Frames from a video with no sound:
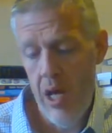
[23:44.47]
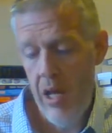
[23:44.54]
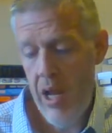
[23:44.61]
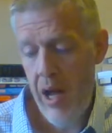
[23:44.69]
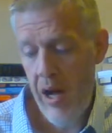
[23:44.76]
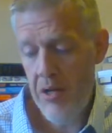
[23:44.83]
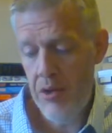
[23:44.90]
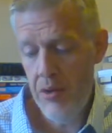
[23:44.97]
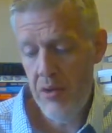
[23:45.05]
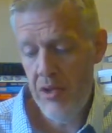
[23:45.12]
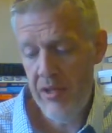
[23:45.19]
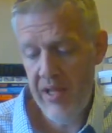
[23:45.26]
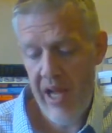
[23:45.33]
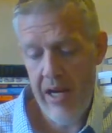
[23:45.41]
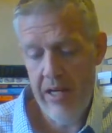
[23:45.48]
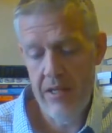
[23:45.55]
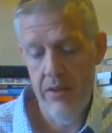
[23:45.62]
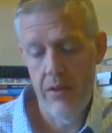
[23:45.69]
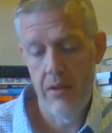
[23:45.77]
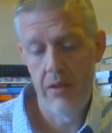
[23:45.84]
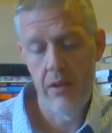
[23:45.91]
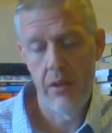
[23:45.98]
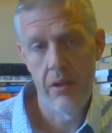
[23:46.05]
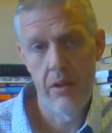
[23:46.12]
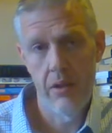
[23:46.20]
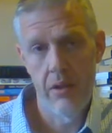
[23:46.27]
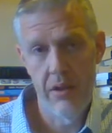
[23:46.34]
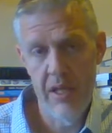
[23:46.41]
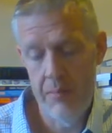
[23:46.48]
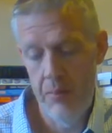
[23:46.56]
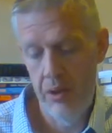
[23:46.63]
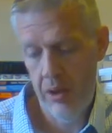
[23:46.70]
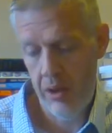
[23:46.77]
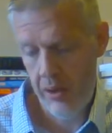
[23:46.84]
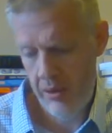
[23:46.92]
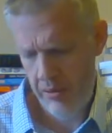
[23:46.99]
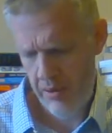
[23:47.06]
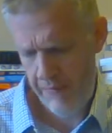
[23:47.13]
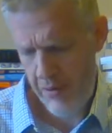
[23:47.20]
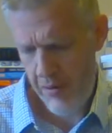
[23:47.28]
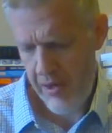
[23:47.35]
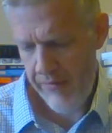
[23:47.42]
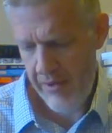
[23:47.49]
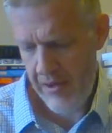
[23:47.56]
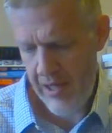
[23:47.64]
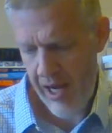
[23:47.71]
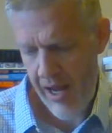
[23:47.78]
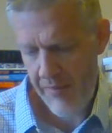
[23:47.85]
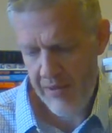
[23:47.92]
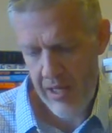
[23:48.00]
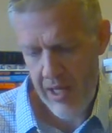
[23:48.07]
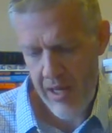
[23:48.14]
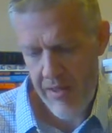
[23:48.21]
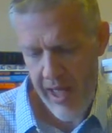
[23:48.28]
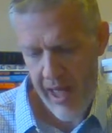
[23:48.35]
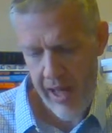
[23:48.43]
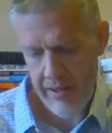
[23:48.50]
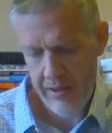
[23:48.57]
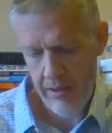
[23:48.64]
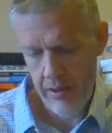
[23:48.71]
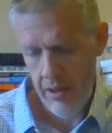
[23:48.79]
Now I do cite this book a few different times in that